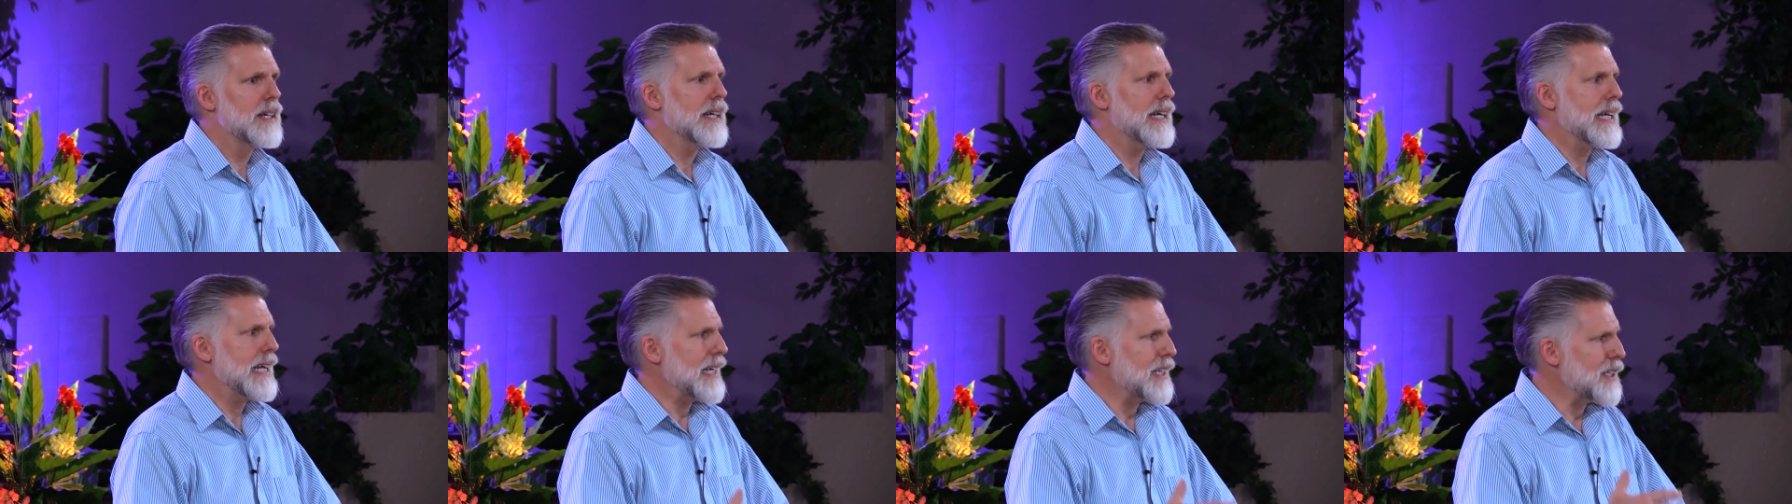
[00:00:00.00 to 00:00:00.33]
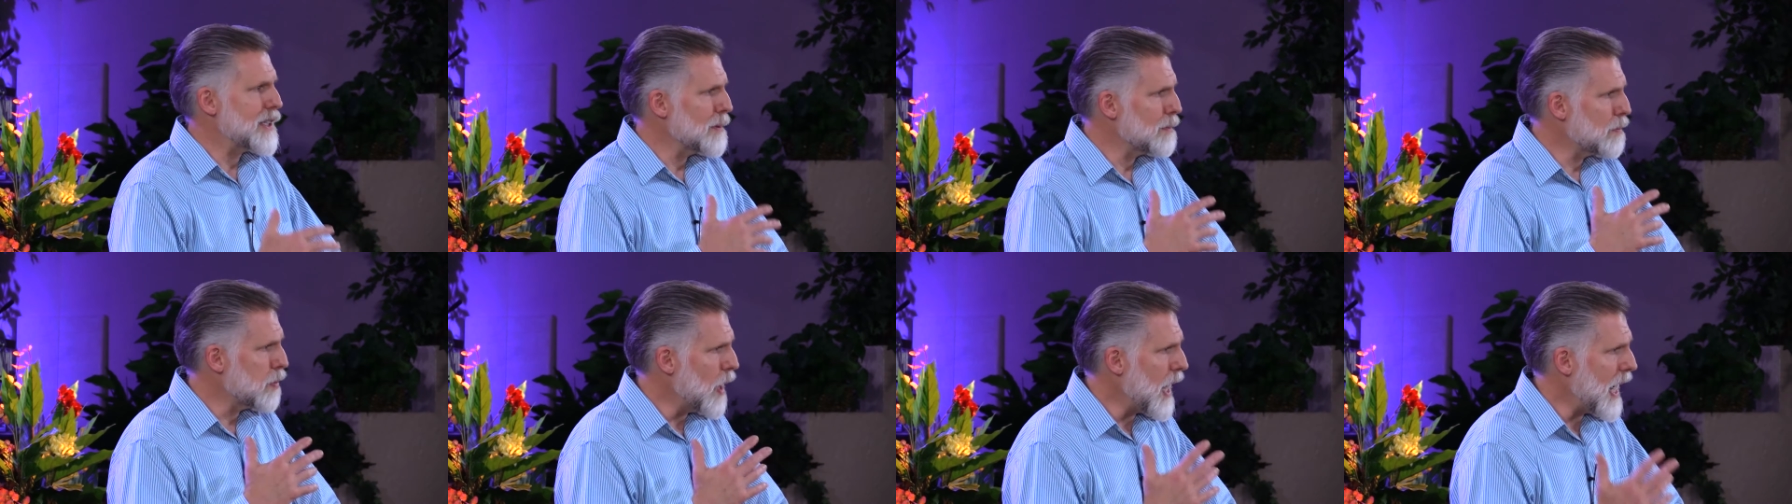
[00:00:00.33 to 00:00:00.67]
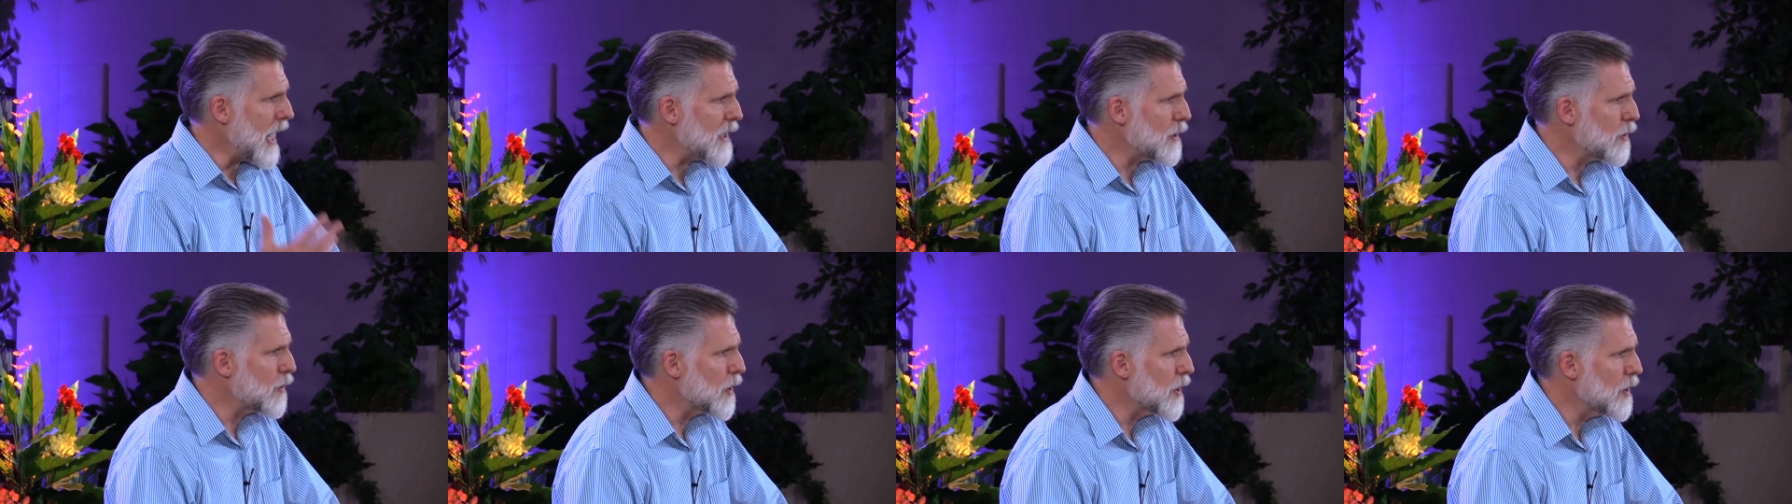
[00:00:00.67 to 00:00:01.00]
he's the
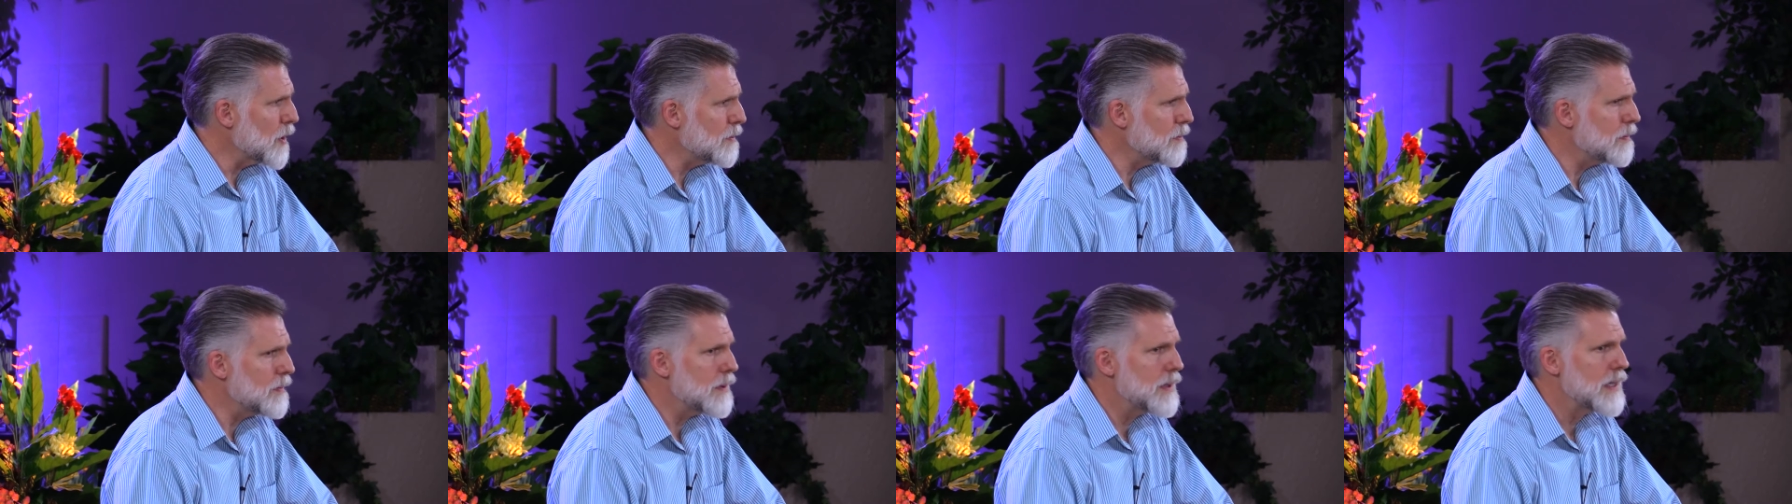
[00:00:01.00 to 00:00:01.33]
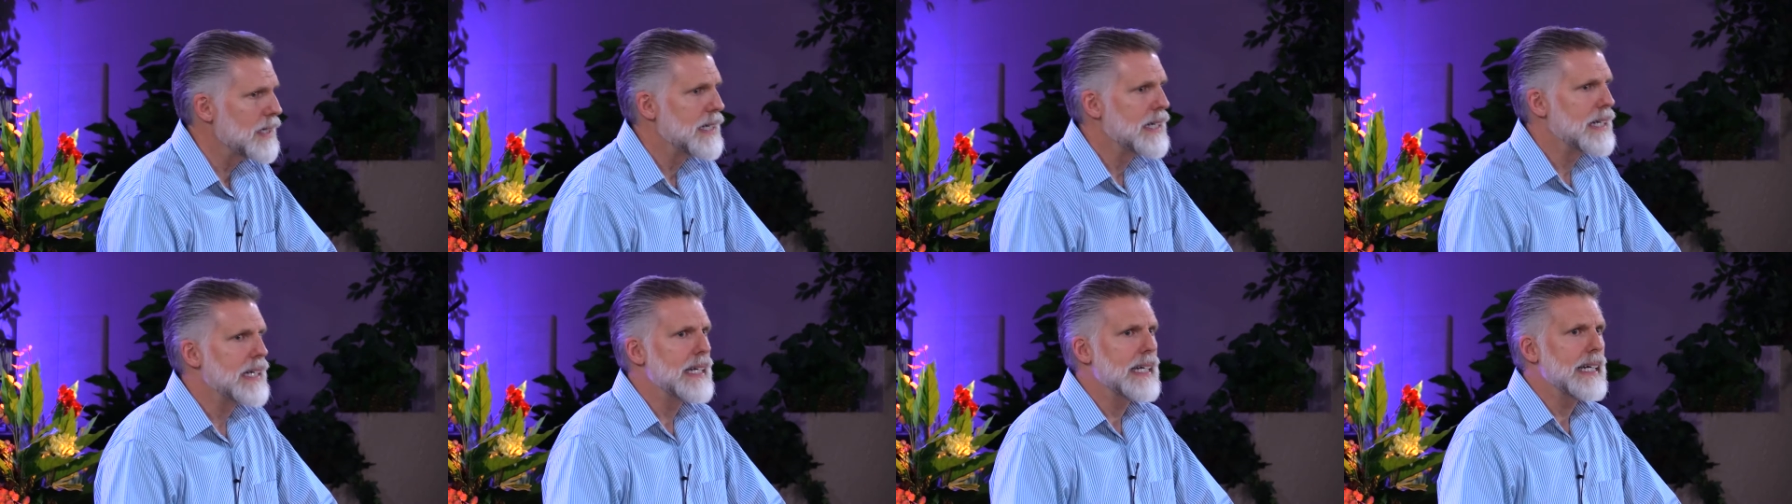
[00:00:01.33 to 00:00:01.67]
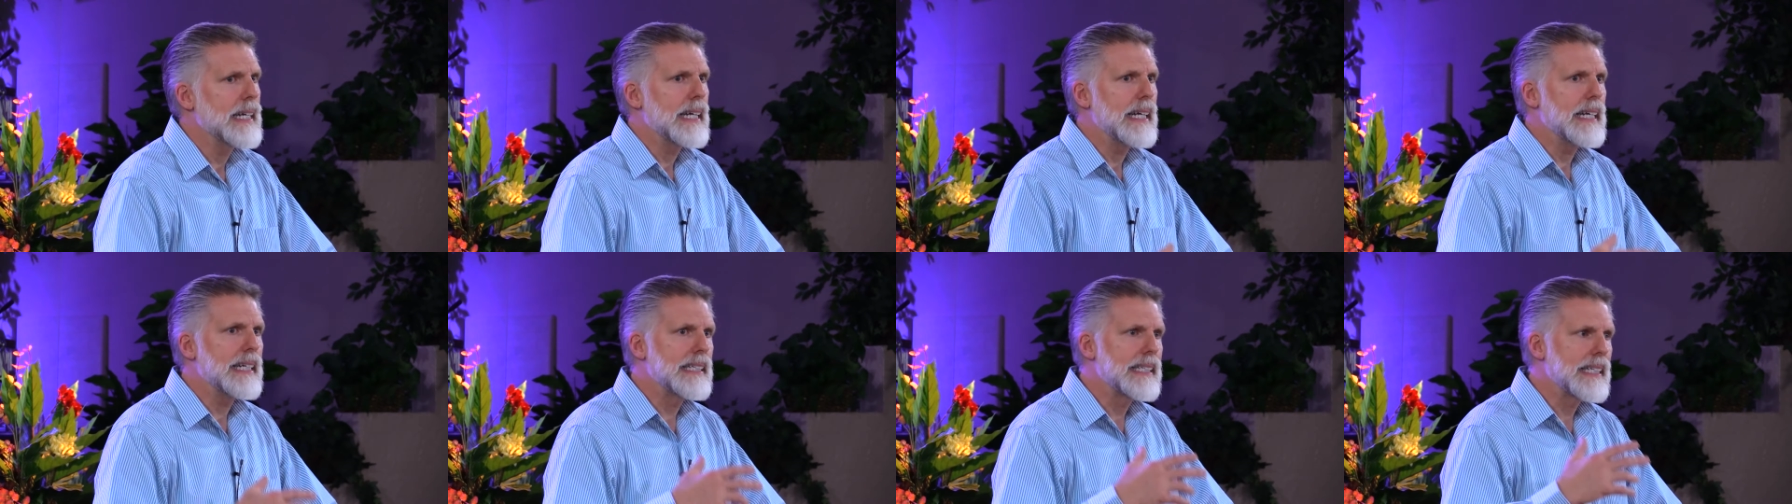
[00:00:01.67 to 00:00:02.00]
bridegroom,
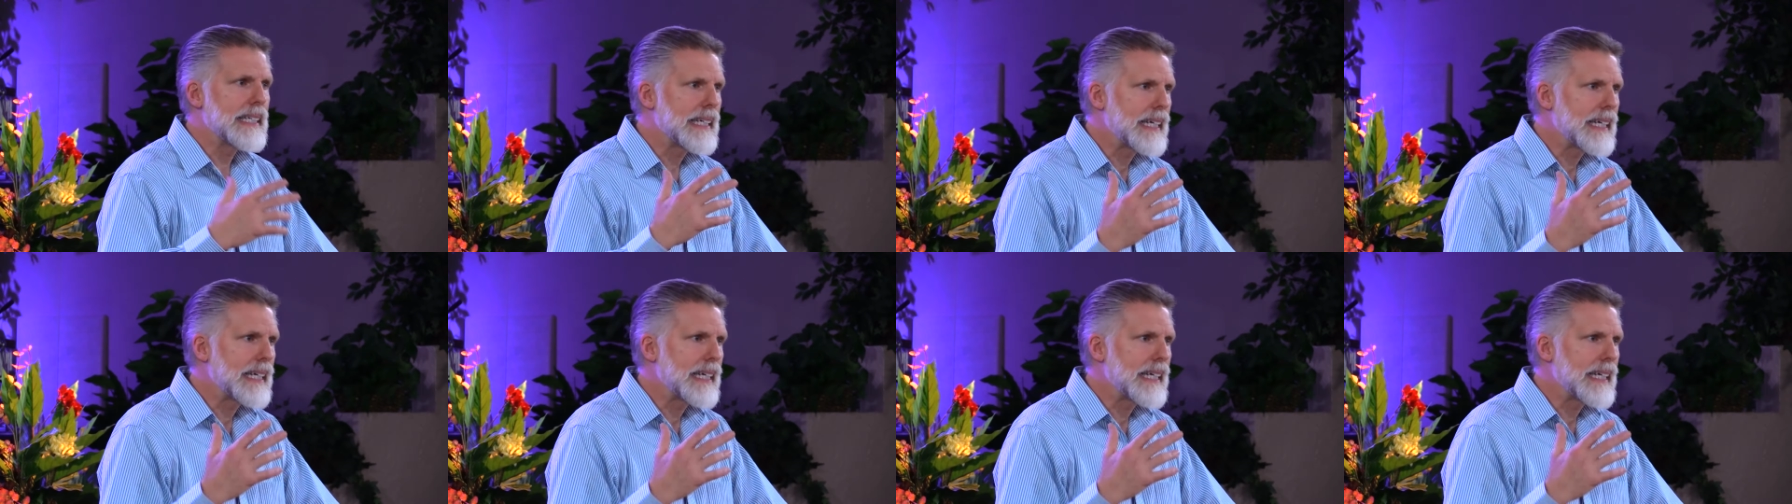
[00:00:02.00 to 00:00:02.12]
he's the